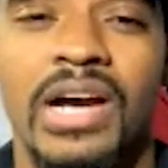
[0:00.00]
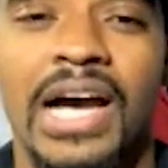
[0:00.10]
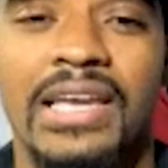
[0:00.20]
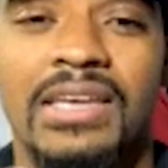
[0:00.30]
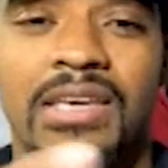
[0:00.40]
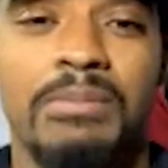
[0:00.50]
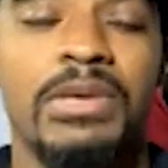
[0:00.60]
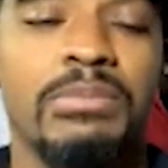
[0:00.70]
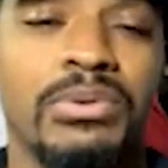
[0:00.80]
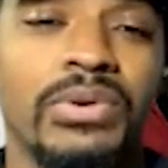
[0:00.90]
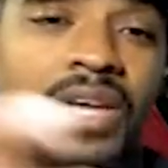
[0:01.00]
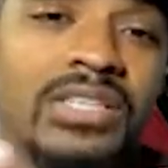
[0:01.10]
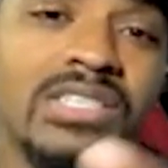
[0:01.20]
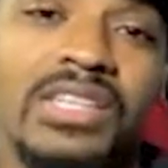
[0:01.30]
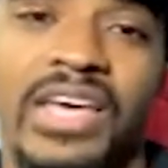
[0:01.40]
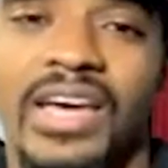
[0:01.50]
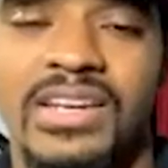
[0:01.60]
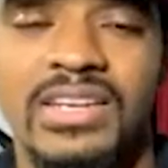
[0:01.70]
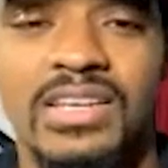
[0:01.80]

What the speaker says: I can get people into that